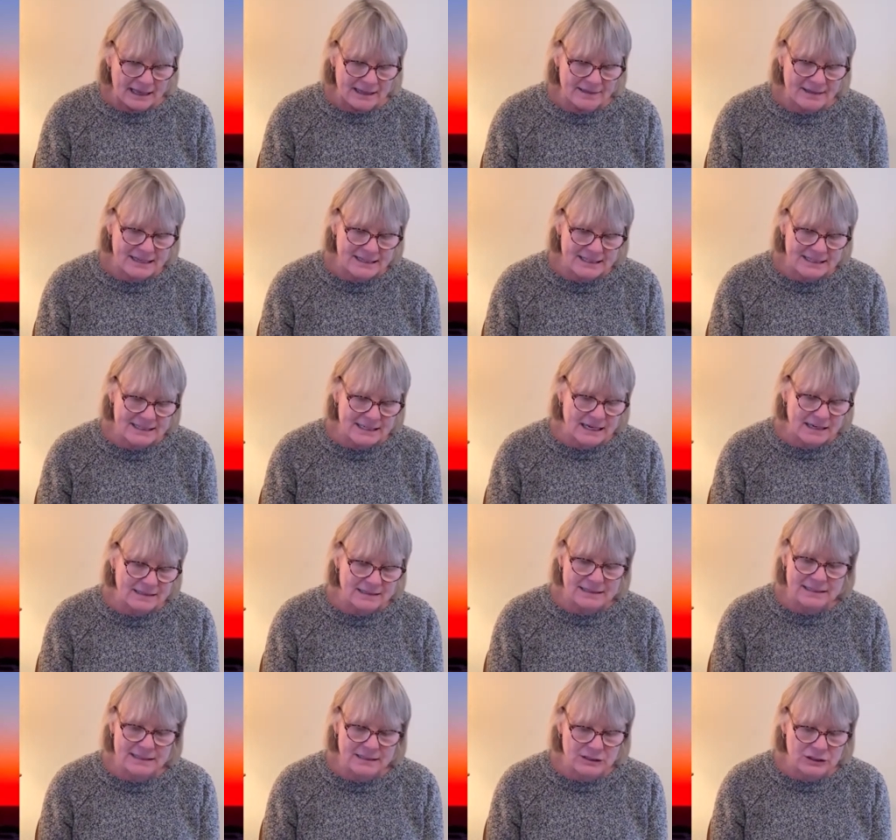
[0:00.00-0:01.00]
This
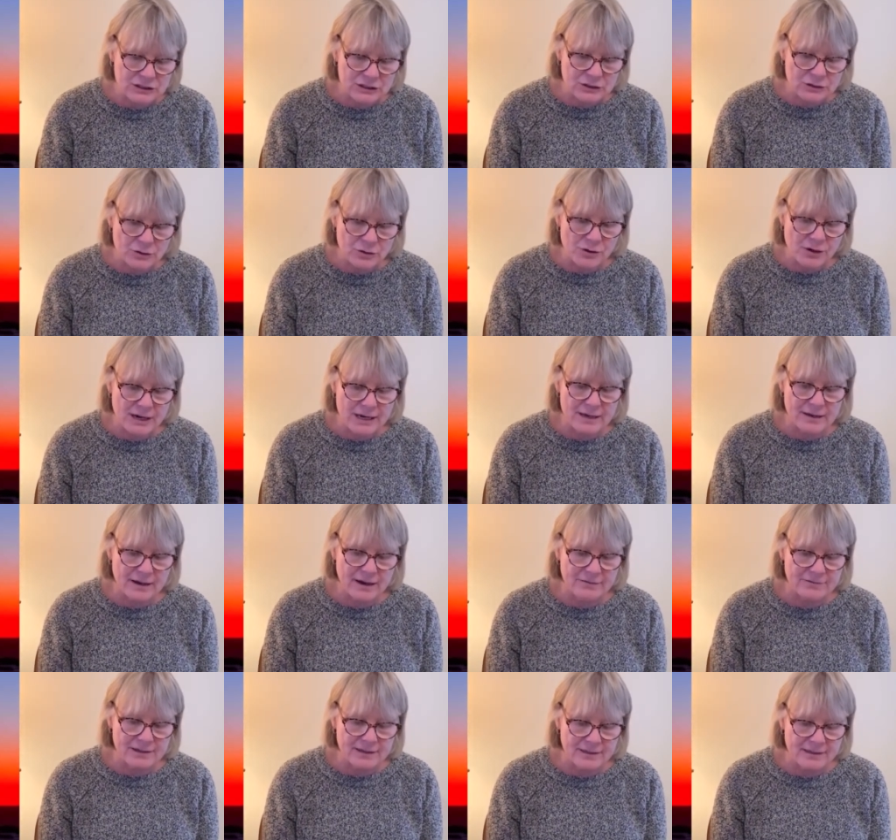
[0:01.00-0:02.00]
tells the story of